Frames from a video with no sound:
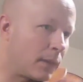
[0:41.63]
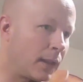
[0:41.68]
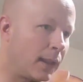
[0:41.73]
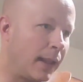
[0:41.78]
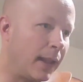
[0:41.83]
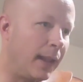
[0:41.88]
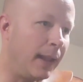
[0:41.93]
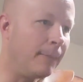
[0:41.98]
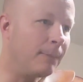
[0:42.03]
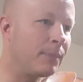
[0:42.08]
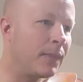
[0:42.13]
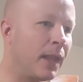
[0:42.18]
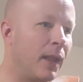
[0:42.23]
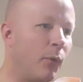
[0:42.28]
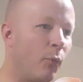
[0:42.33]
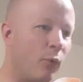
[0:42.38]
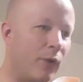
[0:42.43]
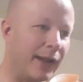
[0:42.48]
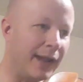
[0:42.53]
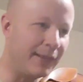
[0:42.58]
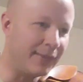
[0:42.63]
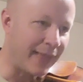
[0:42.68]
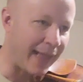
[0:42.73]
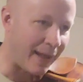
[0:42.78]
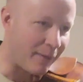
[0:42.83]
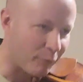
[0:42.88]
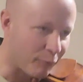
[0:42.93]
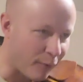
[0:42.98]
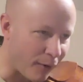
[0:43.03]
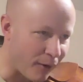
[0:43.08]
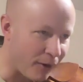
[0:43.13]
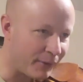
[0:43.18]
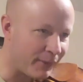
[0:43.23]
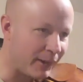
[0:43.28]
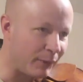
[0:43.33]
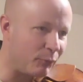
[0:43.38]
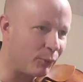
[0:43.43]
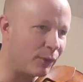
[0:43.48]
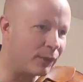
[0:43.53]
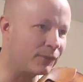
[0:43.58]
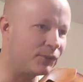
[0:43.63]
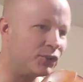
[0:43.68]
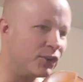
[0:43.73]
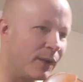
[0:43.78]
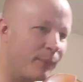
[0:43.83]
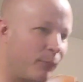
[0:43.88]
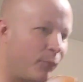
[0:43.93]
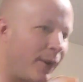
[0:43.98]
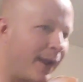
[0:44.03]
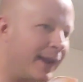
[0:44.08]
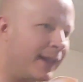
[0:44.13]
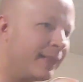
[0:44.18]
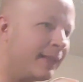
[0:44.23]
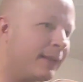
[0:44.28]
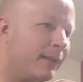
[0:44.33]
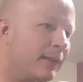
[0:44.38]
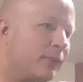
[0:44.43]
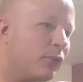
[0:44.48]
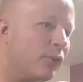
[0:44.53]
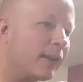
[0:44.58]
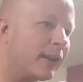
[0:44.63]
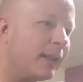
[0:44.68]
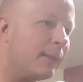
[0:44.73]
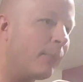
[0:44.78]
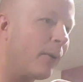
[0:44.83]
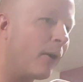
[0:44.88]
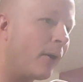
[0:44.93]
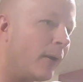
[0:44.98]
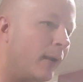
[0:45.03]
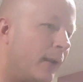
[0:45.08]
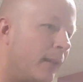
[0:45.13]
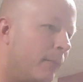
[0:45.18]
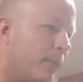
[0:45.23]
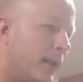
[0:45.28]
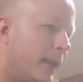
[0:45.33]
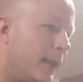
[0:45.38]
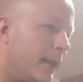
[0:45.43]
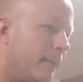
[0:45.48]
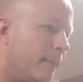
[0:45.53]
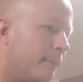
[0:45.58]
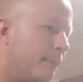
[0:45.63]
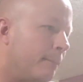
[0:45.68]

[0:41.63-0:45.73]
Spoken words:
Okay, we'll get that far and then we'll jump right in the tricky part in a bit.